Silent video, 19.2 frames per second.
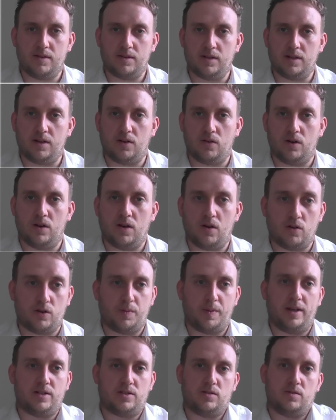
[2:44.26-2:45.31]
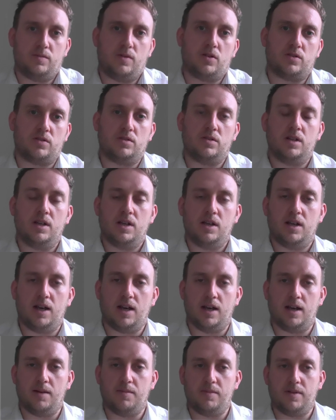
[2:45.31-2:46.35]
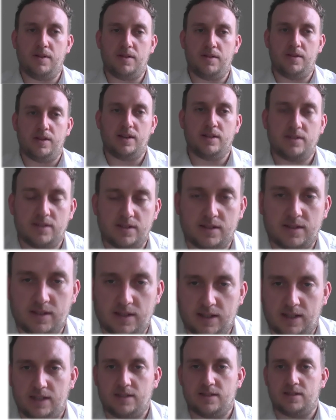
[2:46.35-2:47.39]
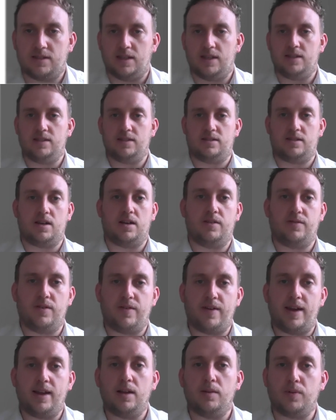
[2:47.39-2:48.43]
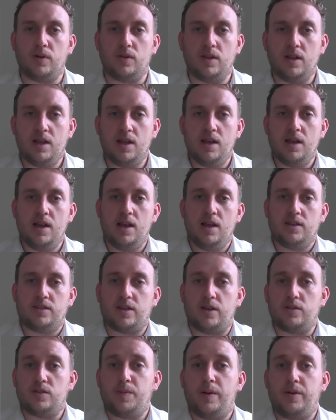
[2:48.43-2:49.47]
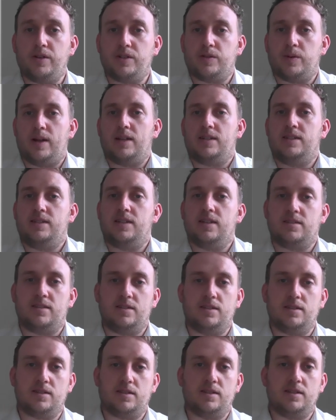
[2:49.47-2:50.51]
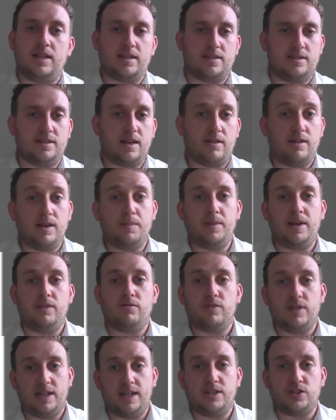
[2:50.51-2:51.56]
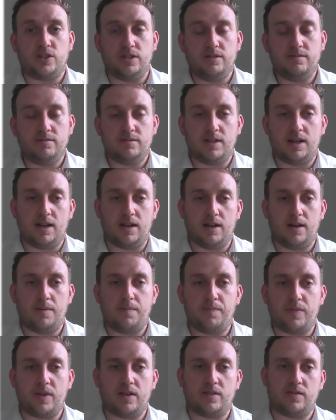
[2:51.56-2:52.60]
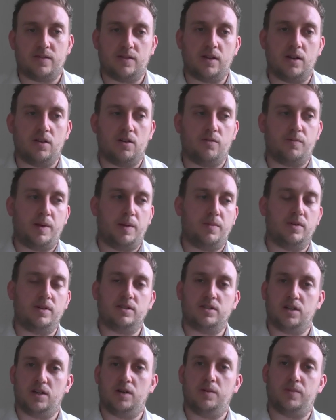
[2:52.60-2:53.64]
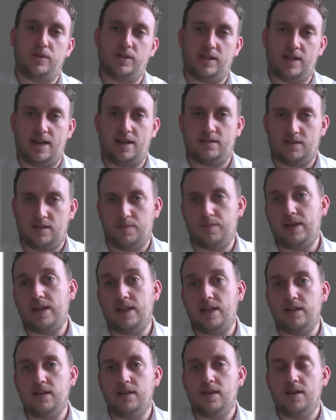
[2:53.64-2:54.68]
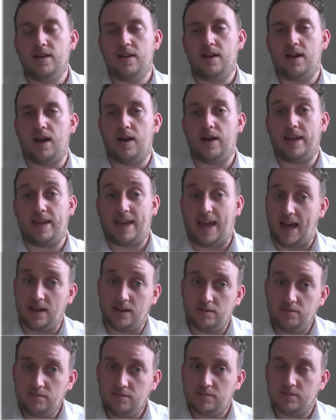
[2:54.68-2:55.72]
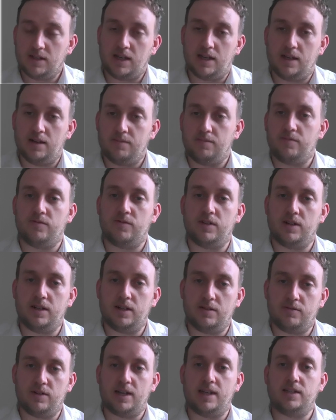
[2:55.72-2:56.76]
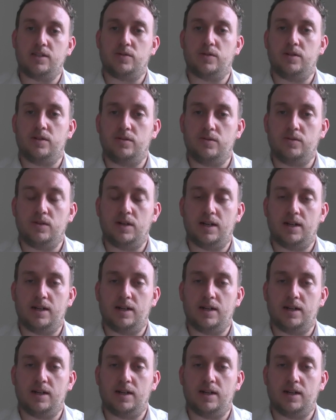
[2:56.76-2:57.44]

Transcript: occupational model that is kind of available. So spirituality doesn't necessarily mean religion, as a lot of people interpret that to mean. It can relate to